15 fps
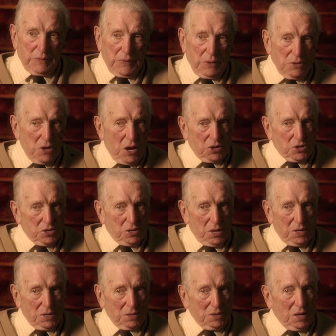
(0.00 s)
Not
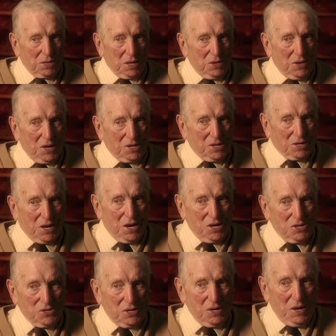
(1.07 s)
on that
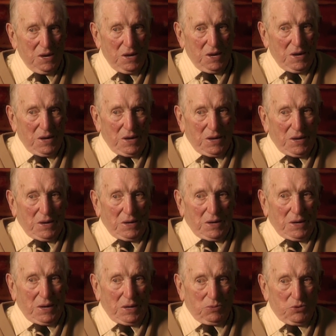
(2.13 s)
occasion.
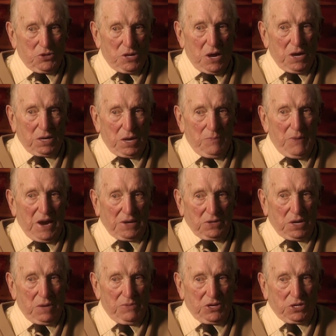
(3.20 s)
It was like a man
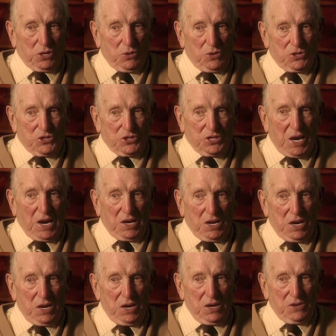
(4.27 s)
coming to you and
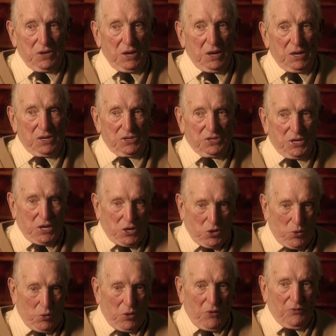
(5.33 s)
standing and say,
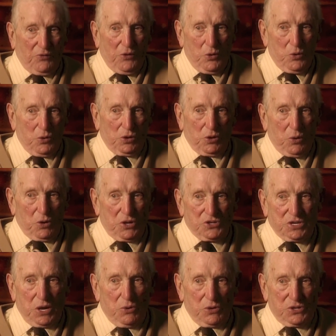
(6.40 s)
you're a fool, you're a
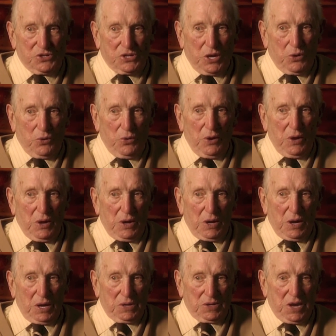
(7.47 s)
so-and-so,
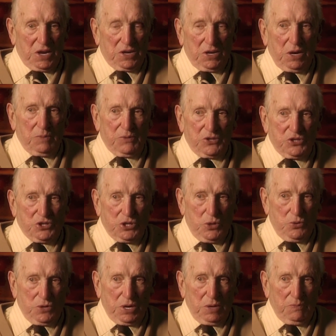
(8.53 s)
and getting up and
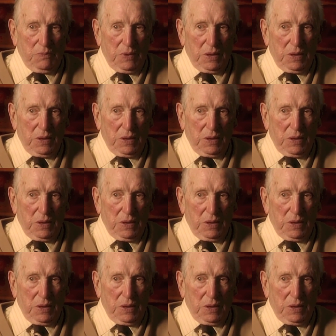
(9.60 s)
shoot him.